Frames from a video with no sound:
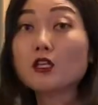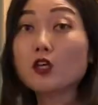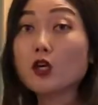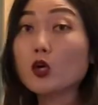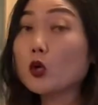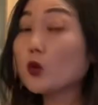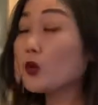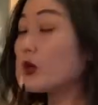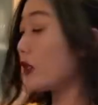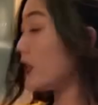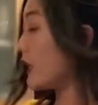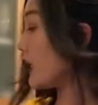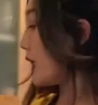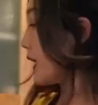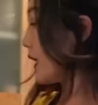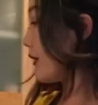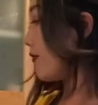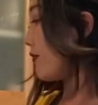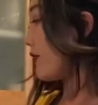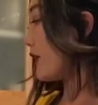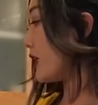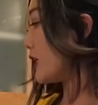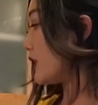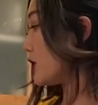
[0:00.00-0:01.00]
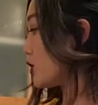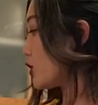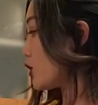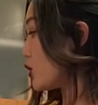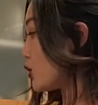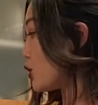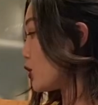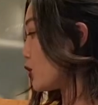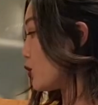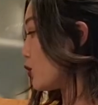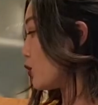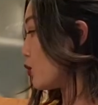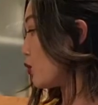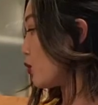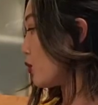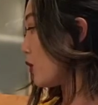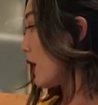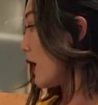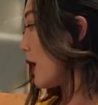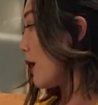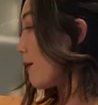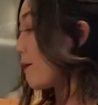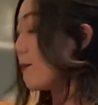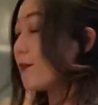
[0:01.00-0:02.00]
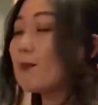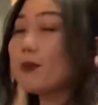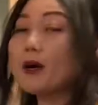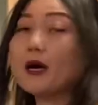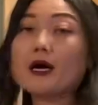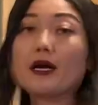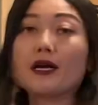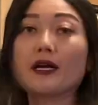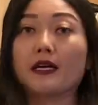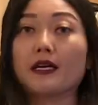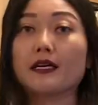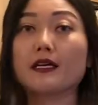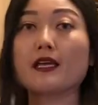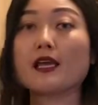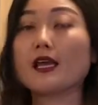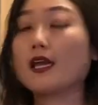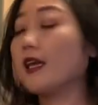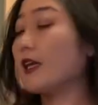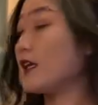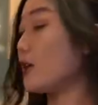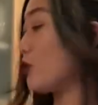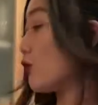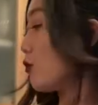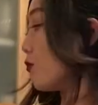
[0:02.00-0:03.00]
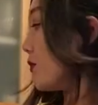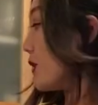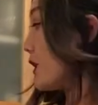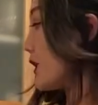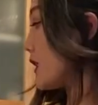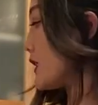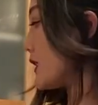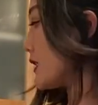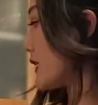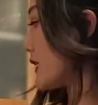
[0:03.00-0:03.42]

goal in life is to buy a humongous